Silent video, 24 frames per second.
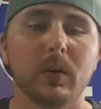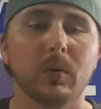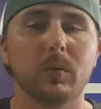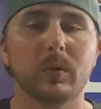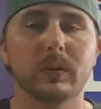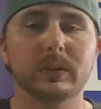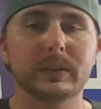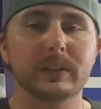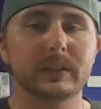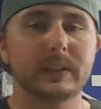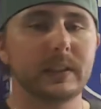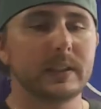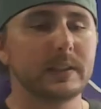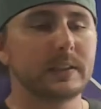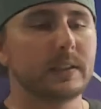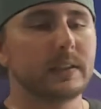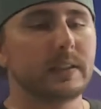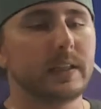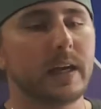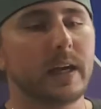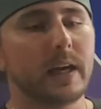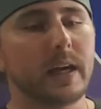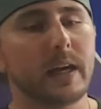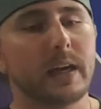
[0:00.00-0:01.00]
Once again
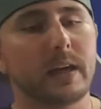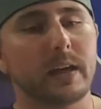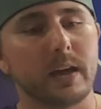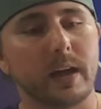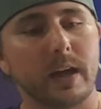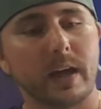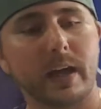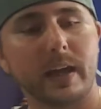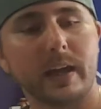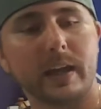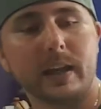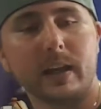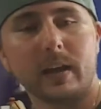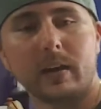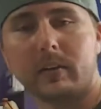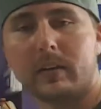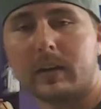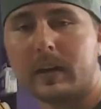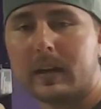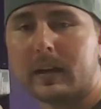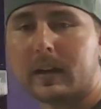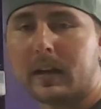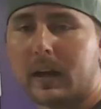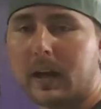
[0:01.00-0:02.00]
today, hanging
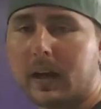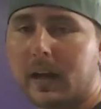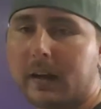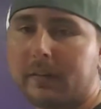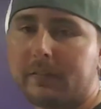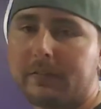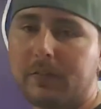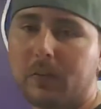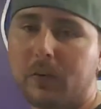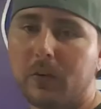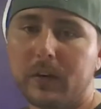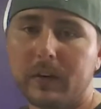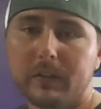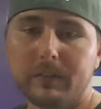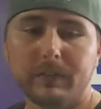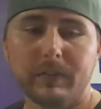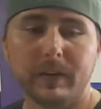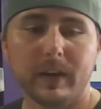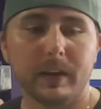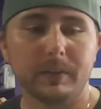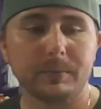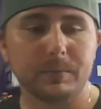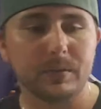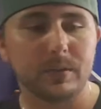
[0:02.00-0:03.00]
out at I-40
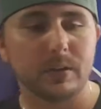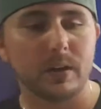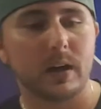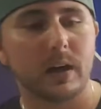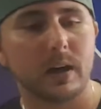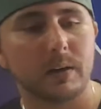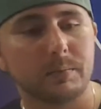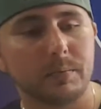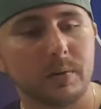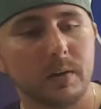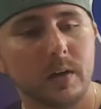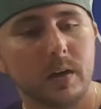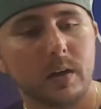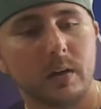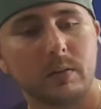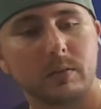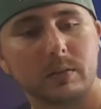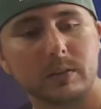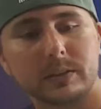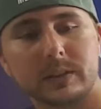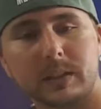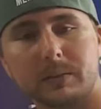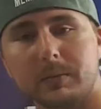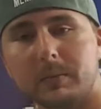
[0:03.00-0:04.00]
Vape Shop
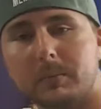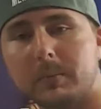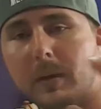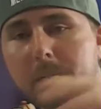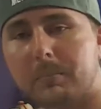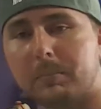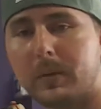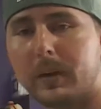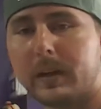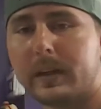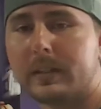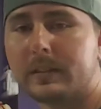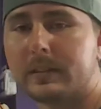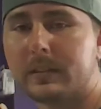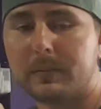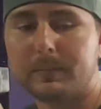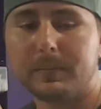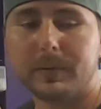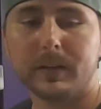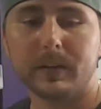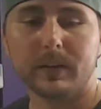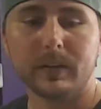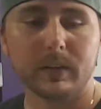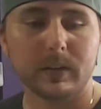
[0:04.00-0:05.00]
with some of my buddies up
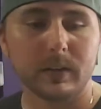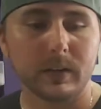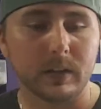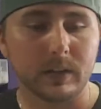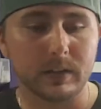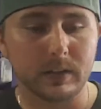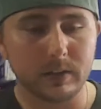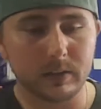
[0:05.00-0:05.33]
here.